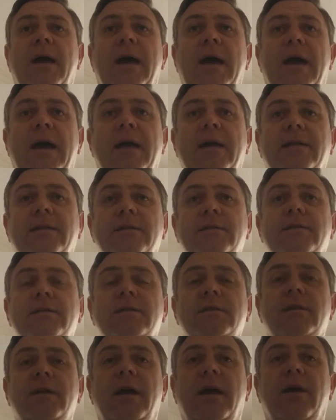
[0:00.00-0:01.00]
and
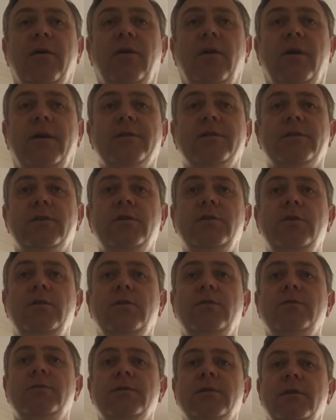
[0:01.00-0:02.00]
our clients can
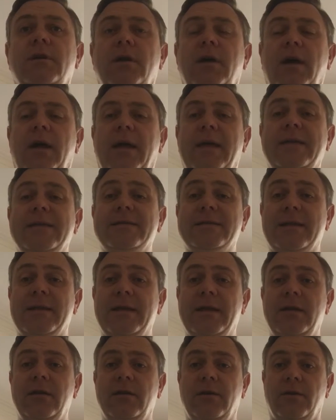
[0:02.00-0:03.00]
use
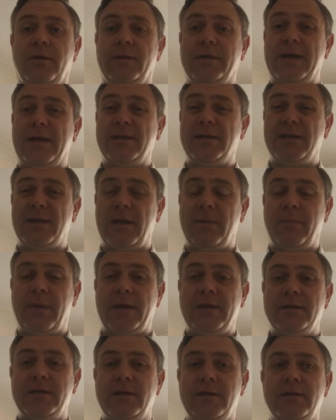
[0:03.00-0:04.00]
easily on a day-to-day
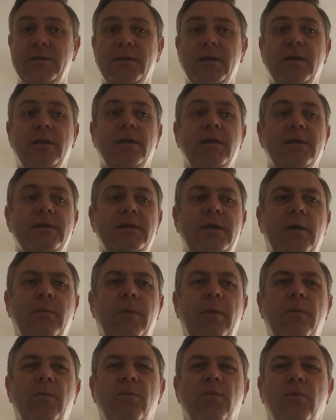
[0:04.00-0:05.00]
basis to help
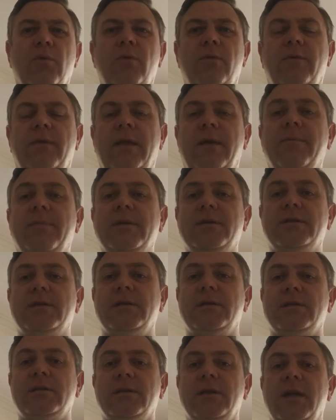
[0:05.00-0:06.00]
them improve their
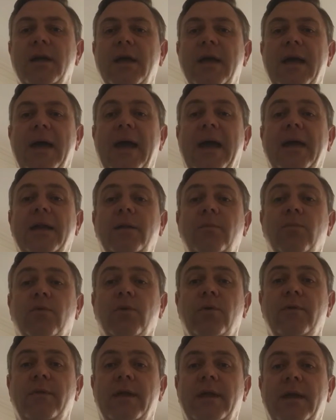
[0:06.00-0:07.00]
business and
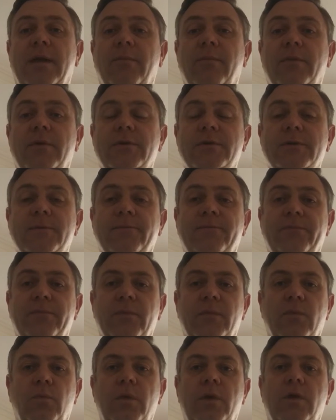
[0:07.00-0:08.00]
improve their numbers.
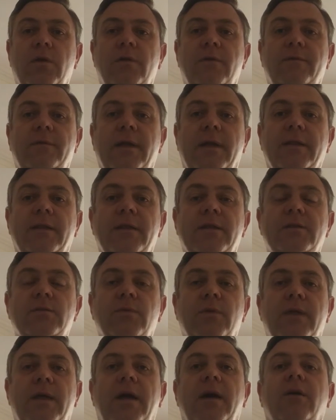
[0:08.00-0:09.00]
We couldn't have done this
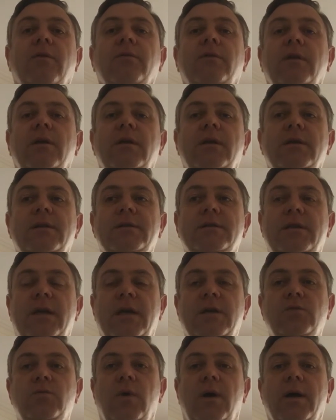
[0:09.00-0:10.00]
without
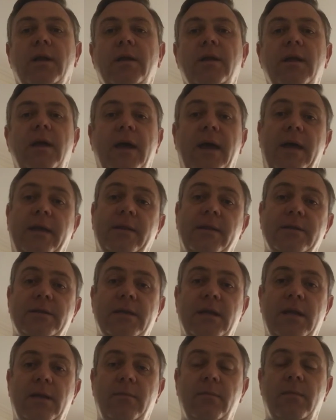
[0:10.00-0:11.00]
Sage One and the
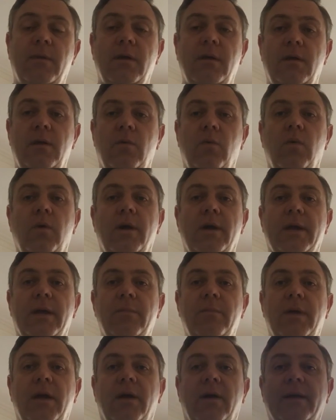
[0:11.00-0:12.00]
team working
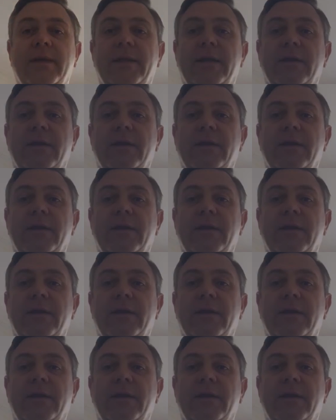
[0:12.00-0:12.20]
behind